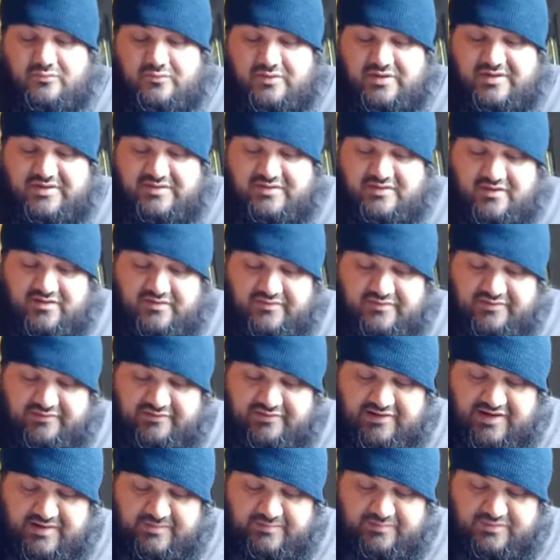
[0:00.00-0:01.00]
with all the
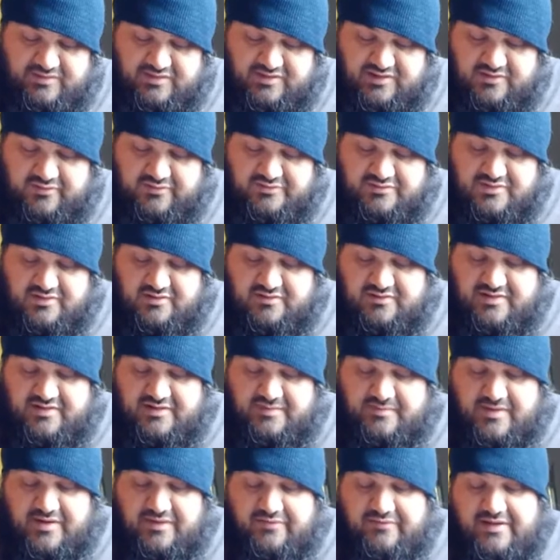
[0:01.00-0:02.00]
crap that goes on
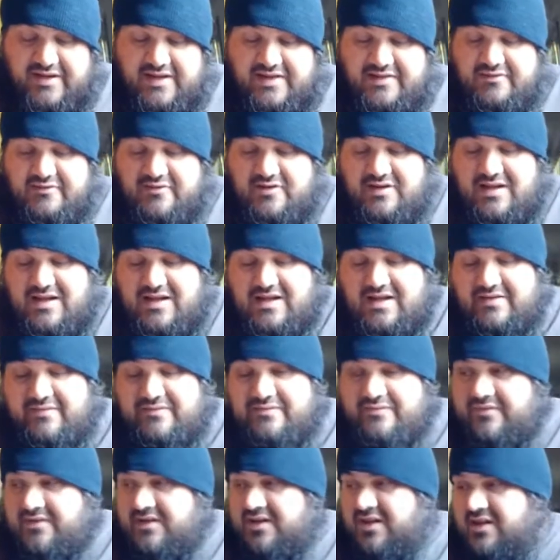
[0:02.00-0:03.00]
in my regular
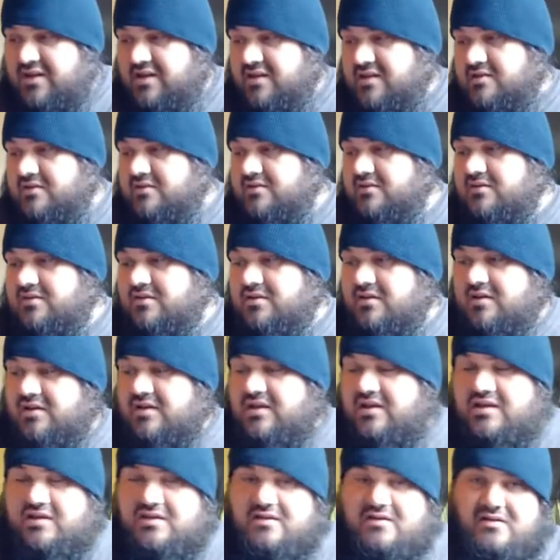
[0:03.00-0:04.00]
life, and
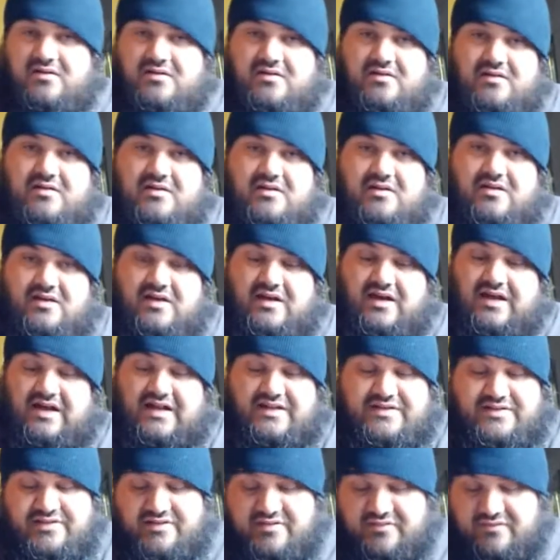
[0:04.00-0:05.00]

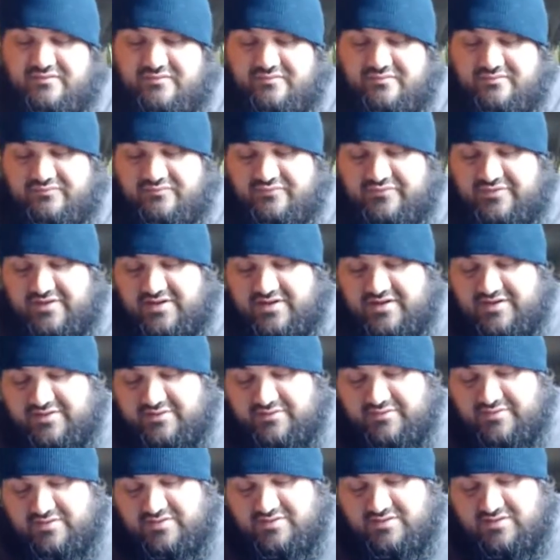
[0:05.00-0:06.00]
I just don't feel like
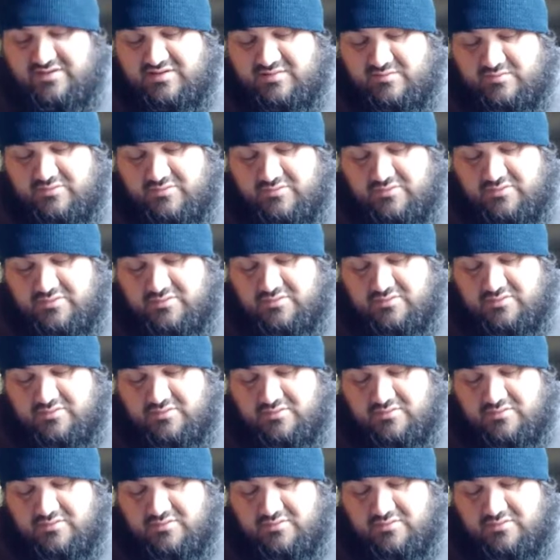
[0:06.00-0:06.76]
doing this anymore.